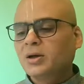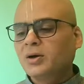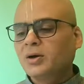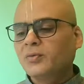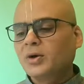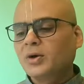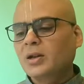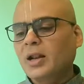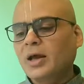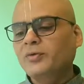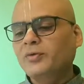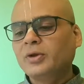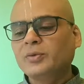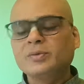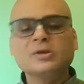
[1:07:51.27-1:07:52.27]
our
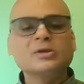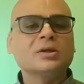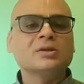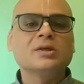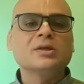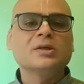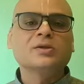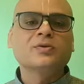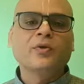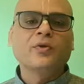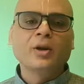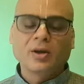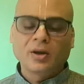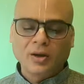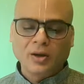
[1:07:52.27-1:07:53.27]
life will be successful
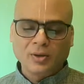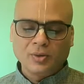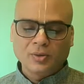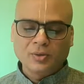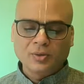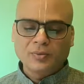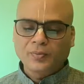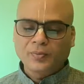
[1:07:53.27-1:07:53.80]
in Kali Yuga.